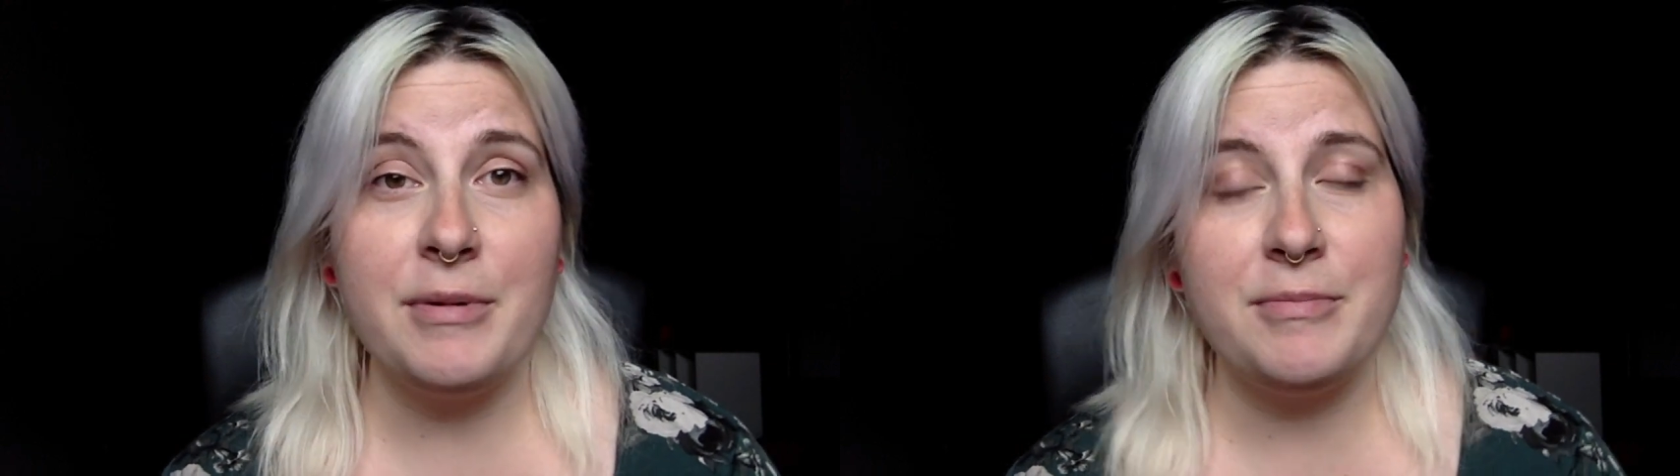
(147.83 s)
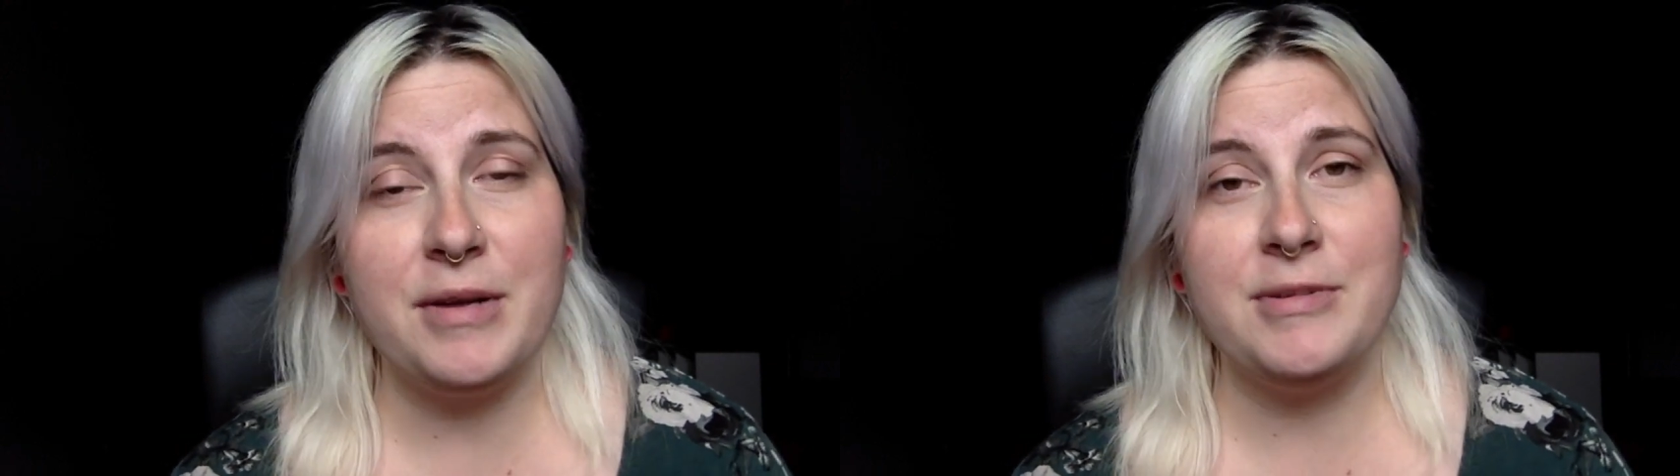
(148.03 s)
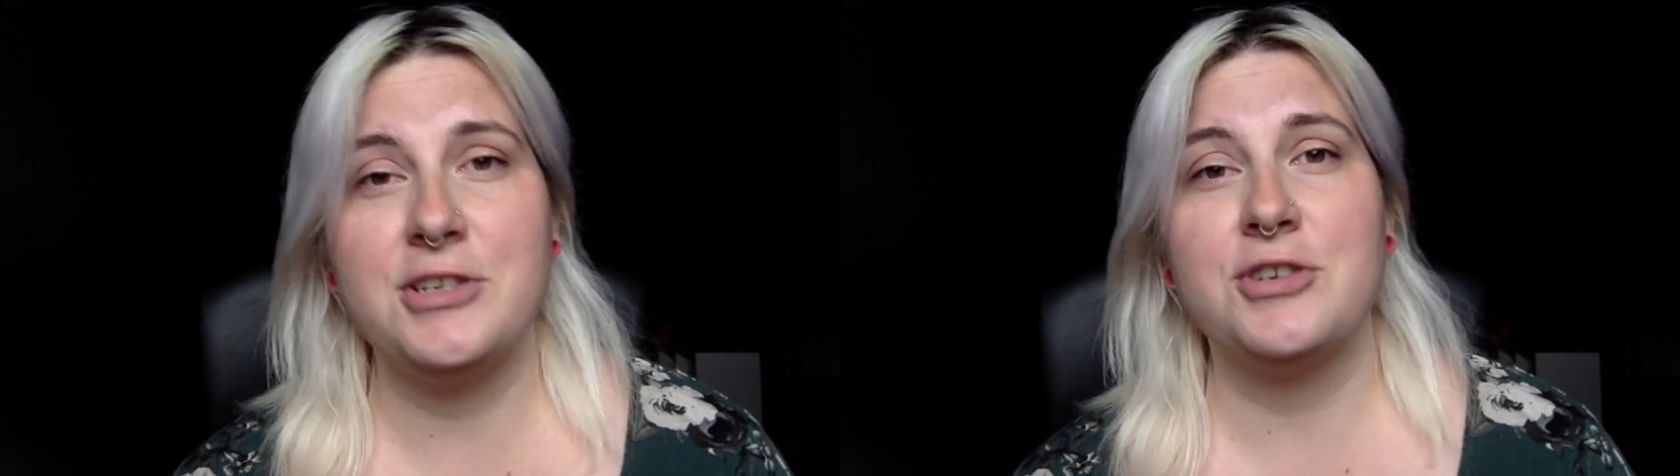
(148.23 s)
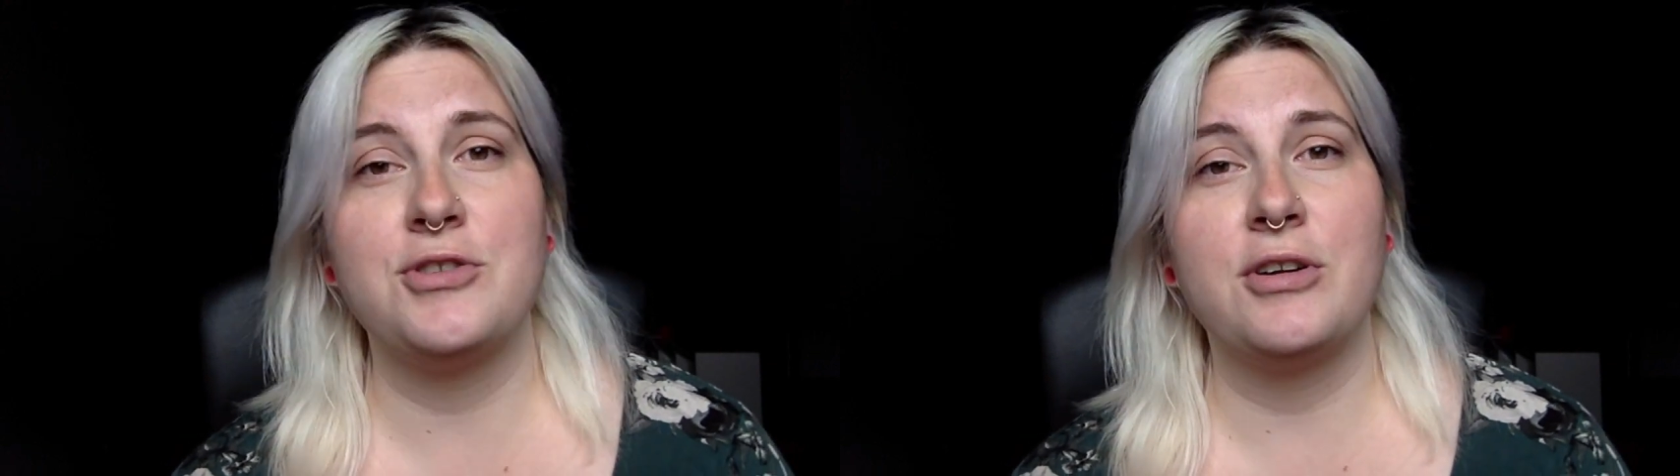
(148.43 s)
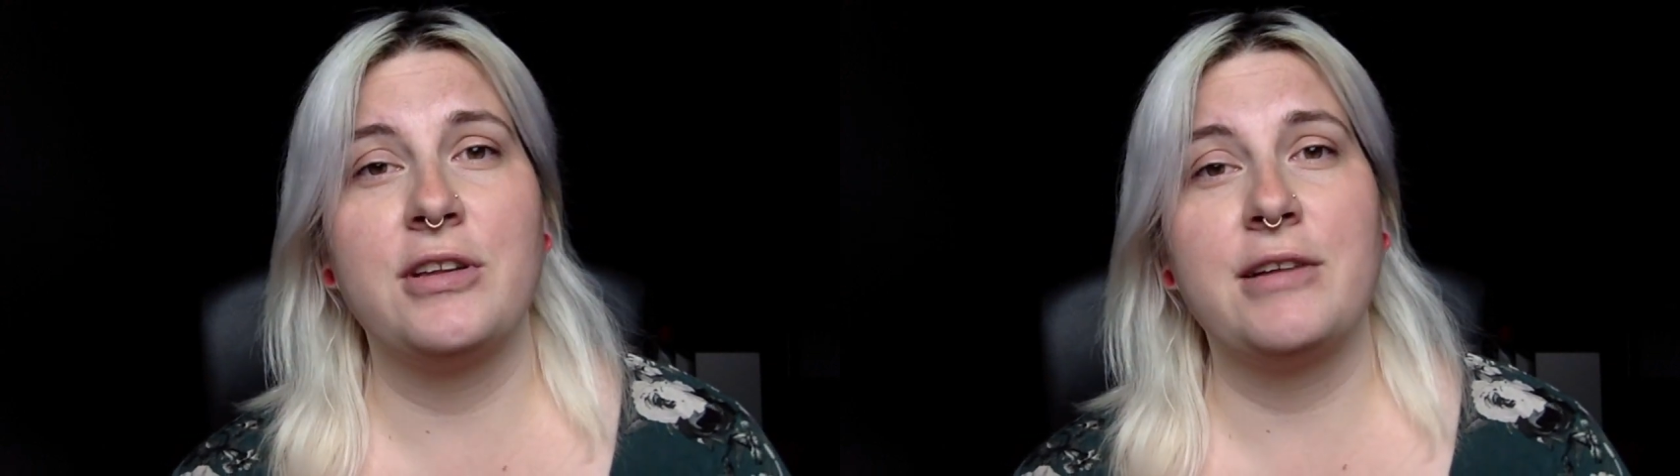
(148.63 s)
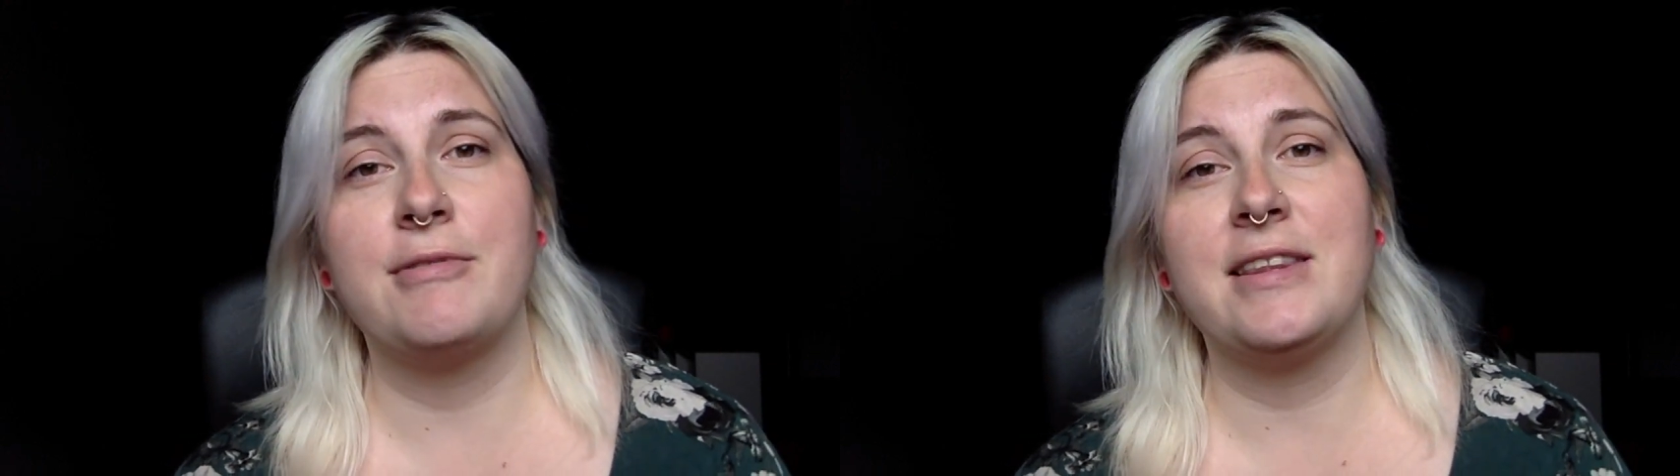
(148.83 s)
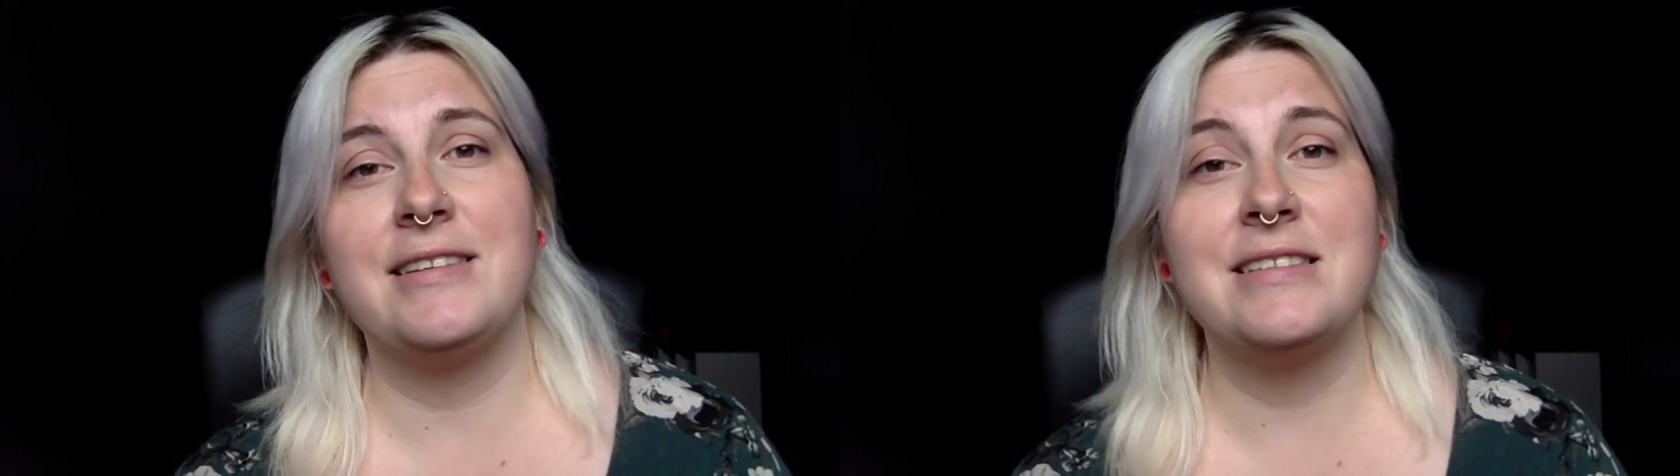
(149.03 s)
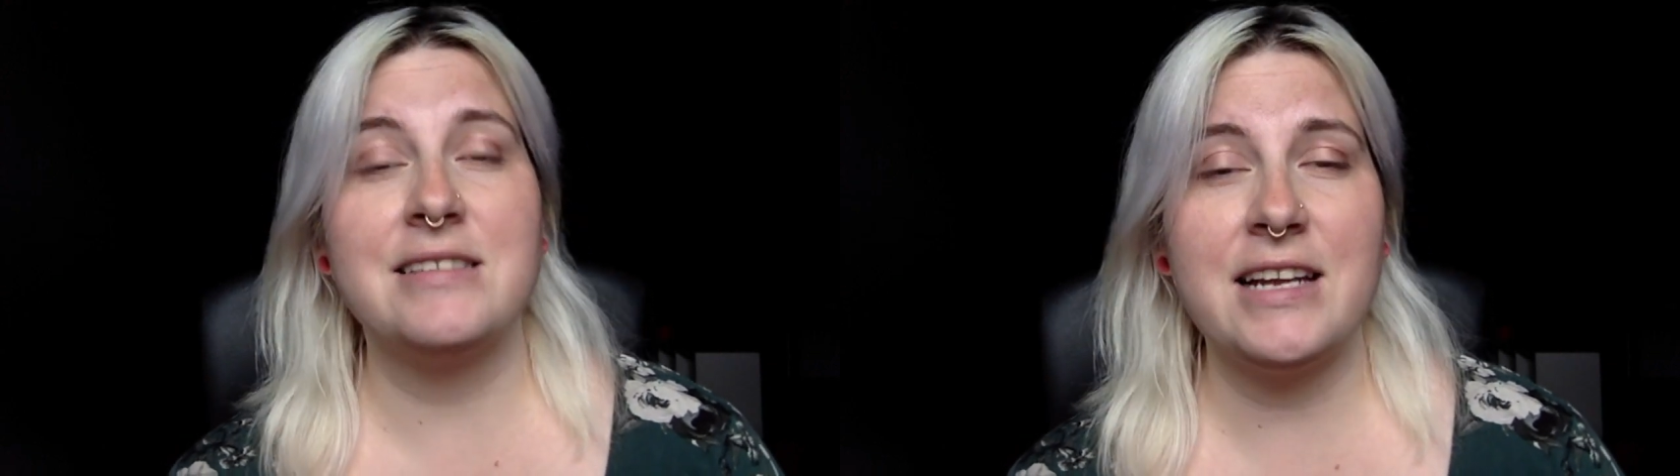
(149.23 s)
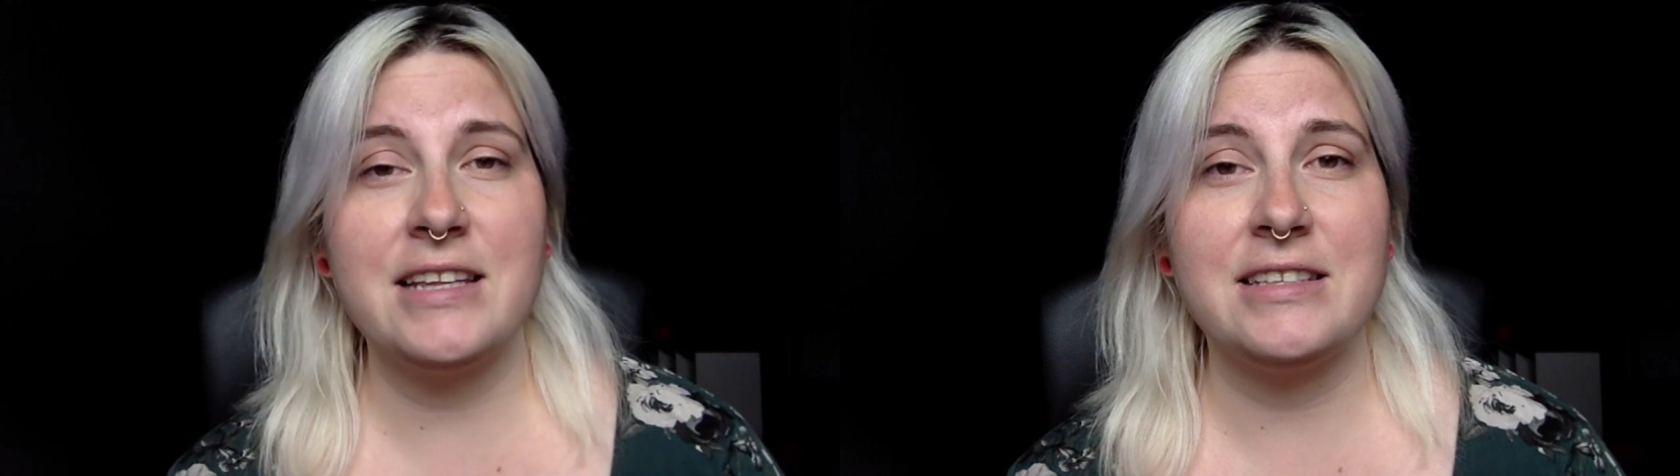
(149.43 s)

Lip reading: and maybe just struggling with listening,